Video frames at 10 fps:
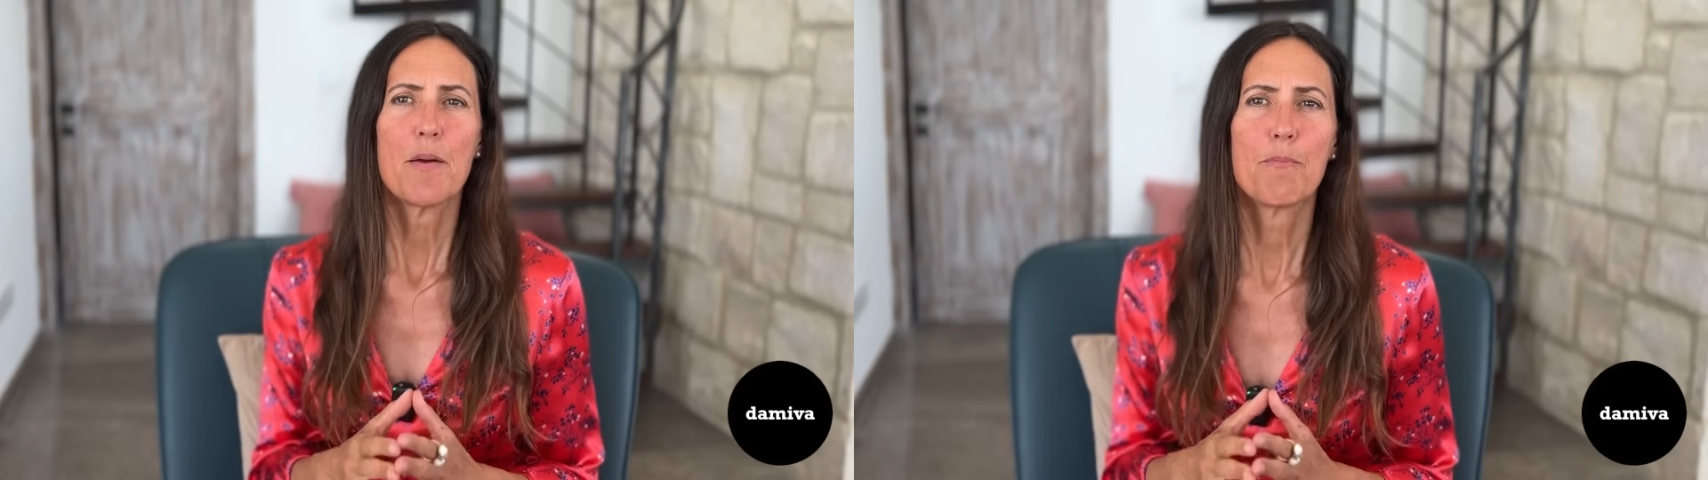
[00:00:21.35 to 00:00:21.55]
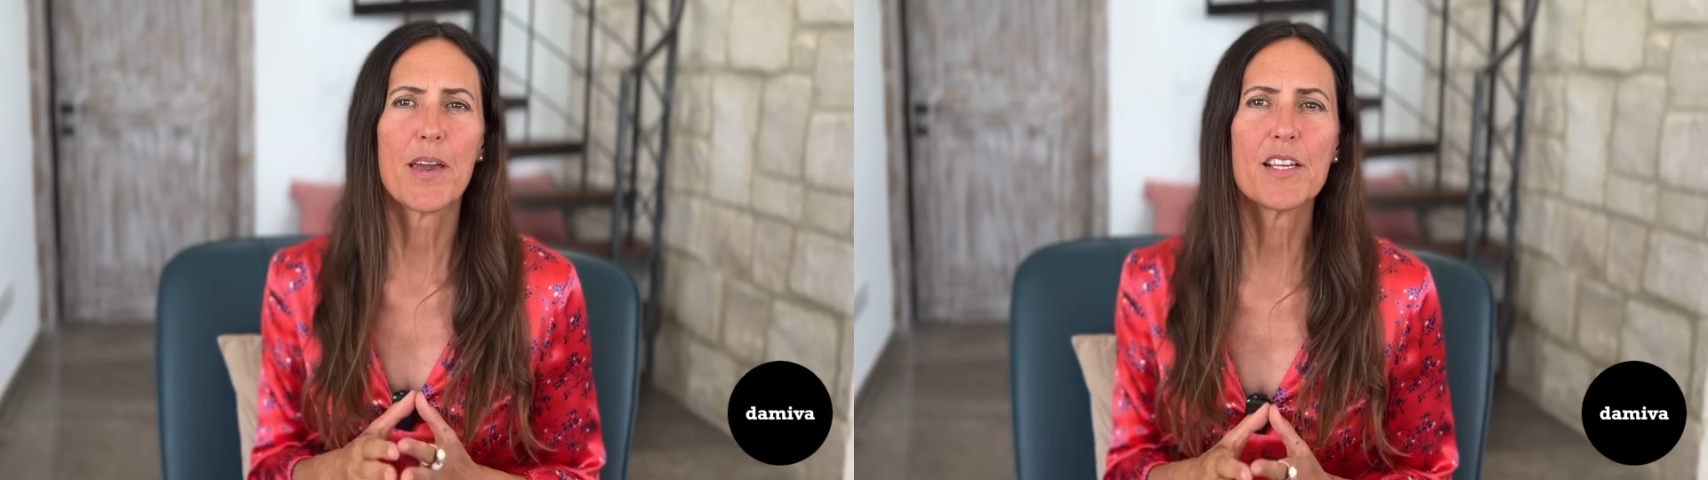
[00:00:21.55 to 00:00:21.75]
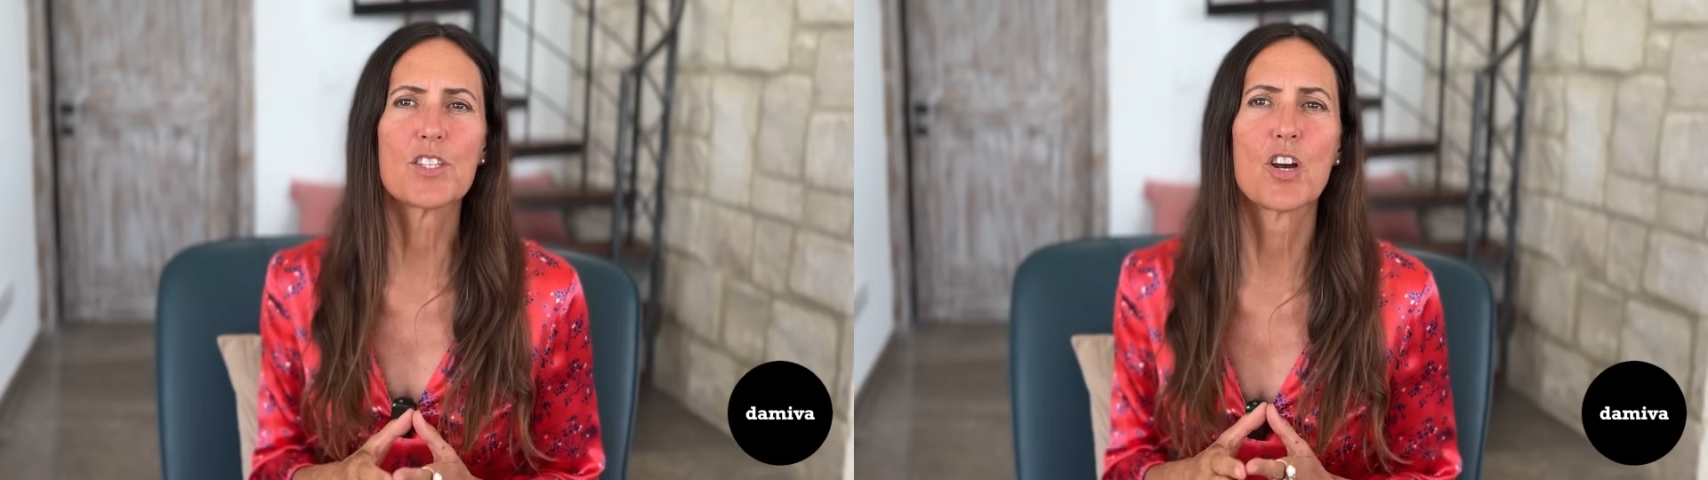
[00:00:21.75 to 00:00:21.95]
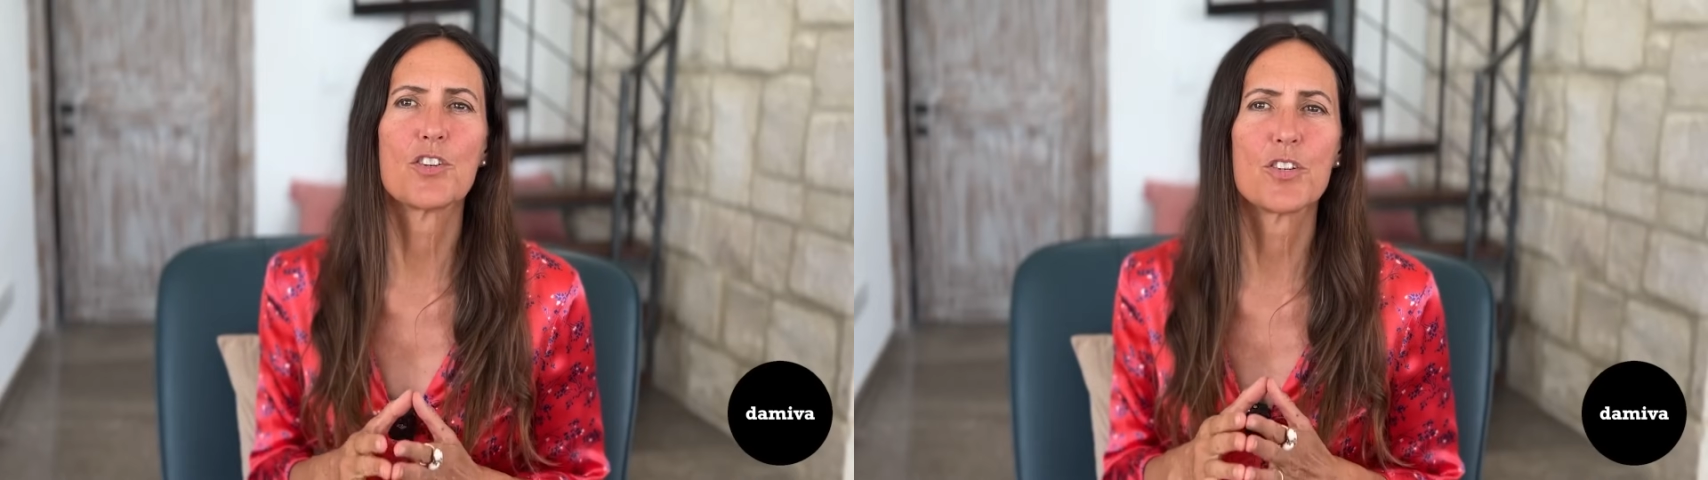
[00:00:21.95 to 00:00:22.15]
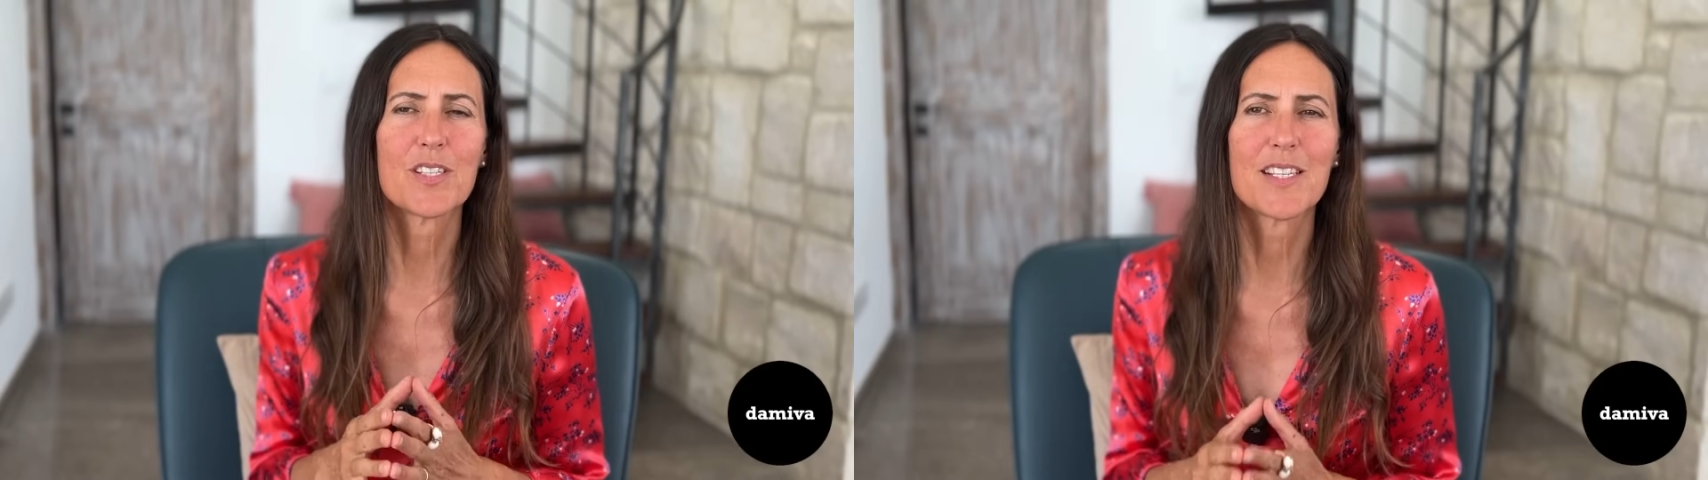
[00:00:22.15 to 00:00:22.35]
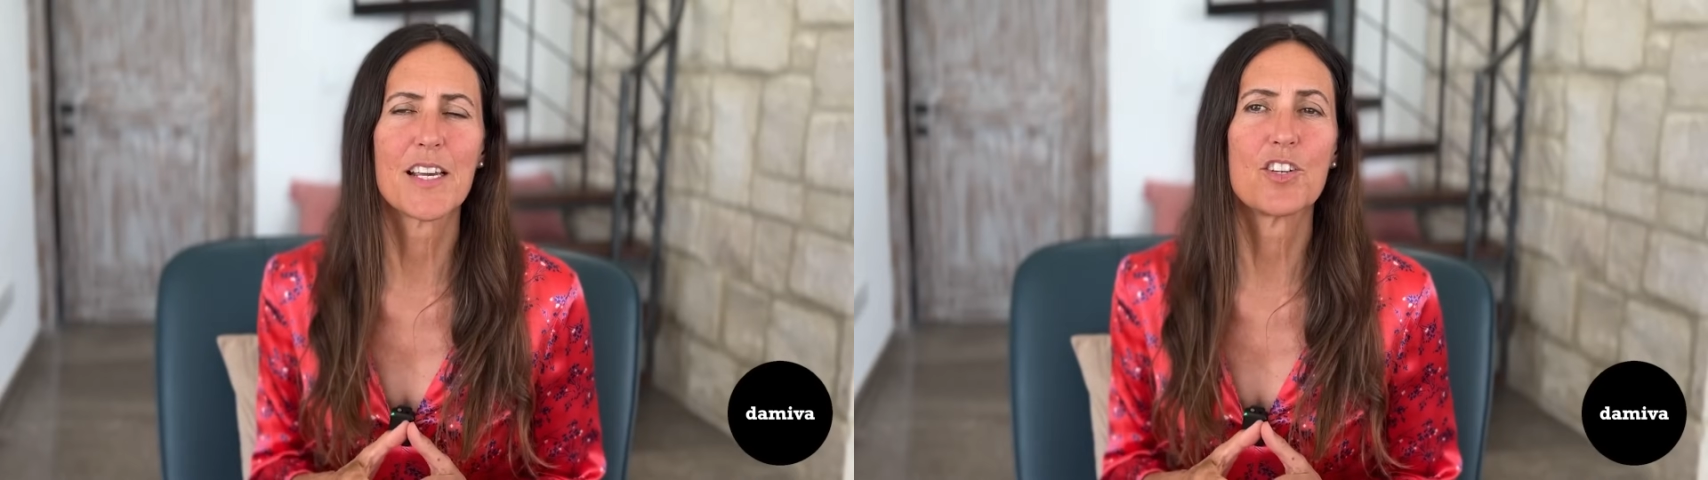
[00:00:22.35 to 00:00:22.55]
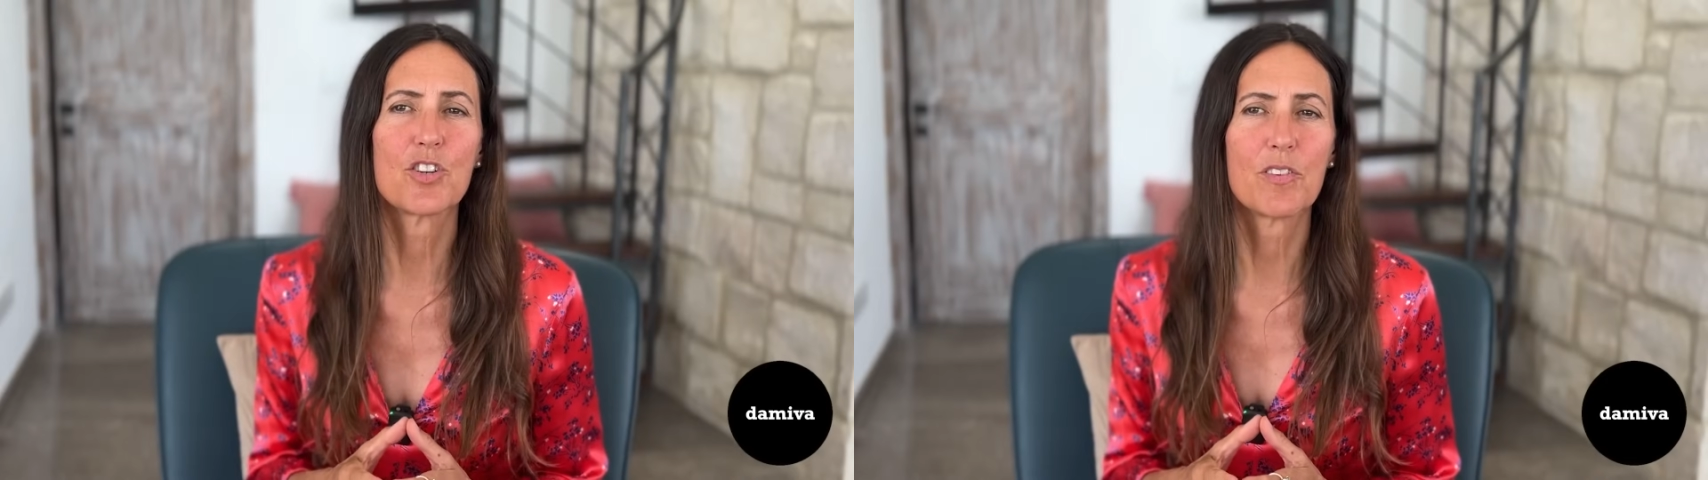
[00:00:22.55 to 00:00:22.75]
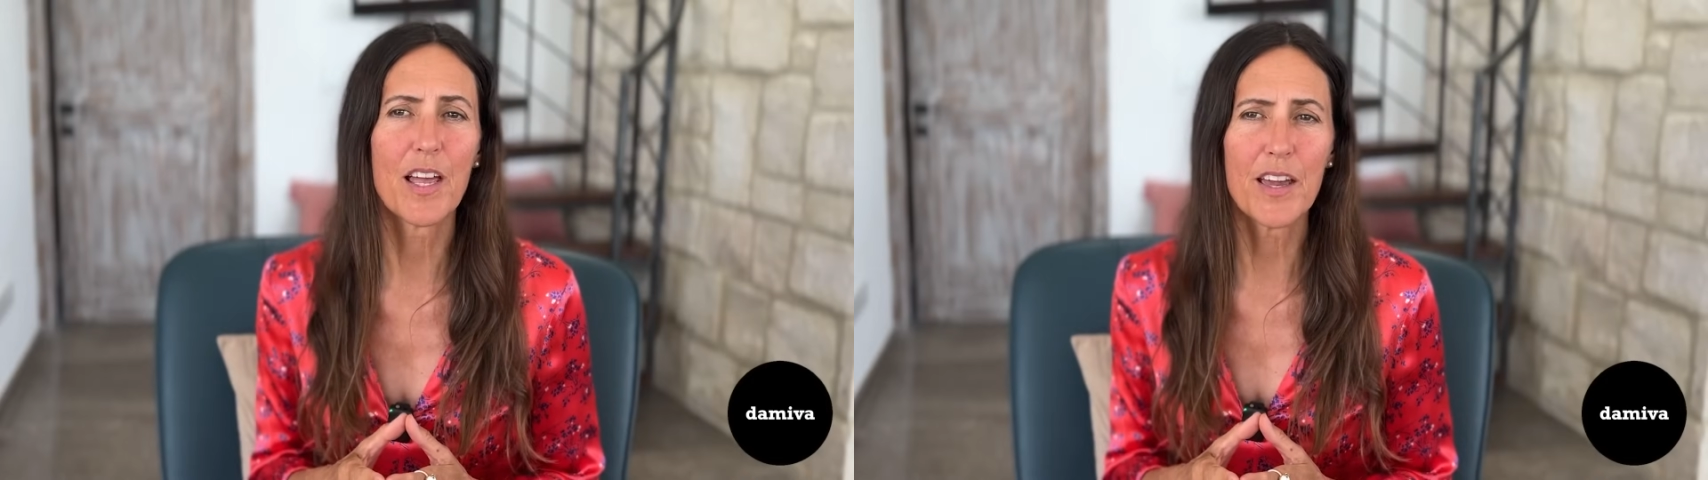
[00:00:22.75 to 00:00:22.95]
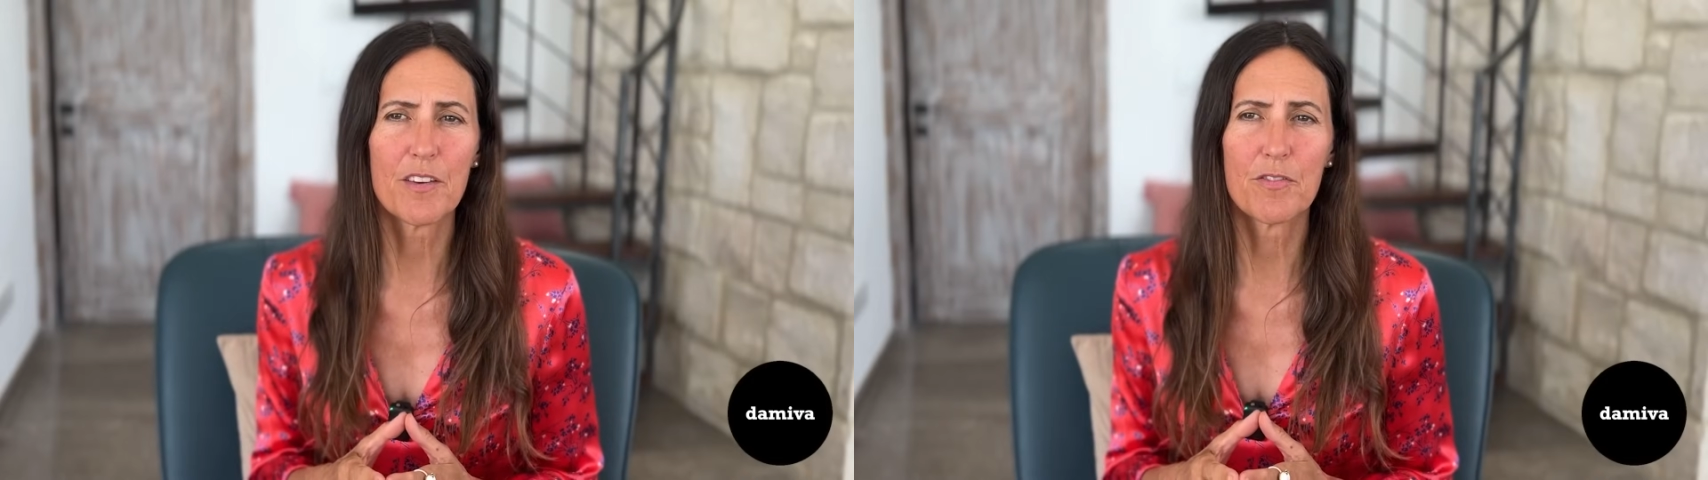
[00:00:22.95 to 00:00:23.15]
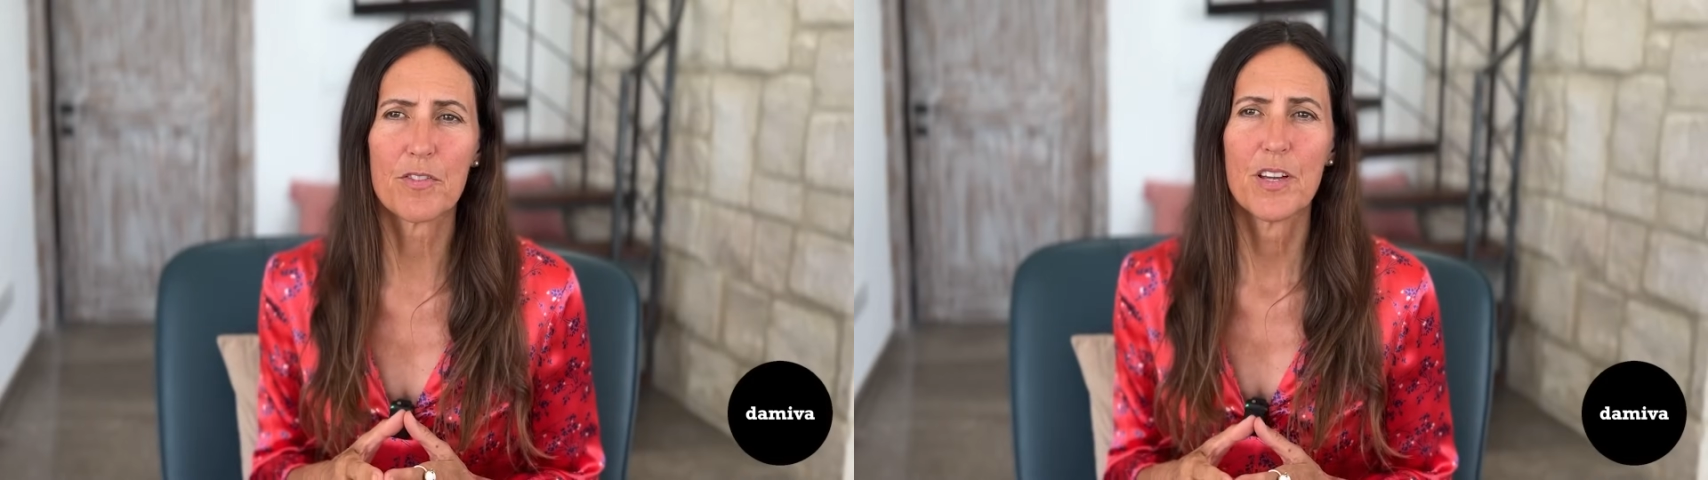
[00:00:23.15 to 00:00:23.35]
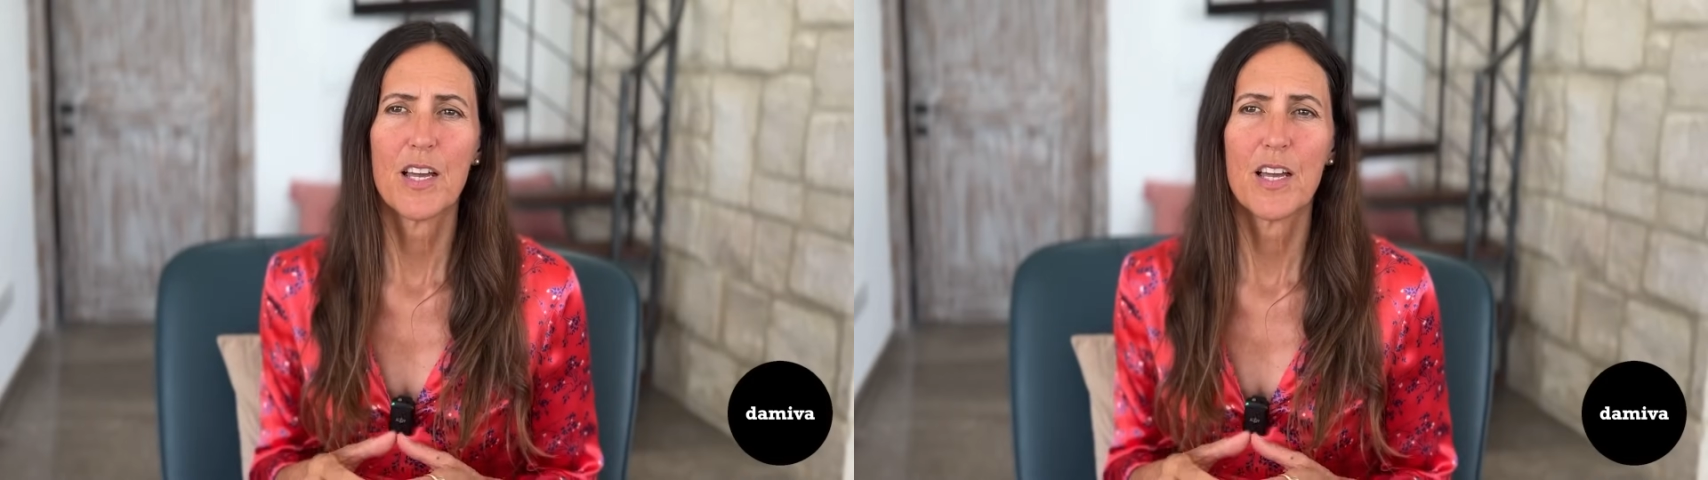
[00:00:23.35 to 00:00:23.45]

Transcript: based on your stage of life.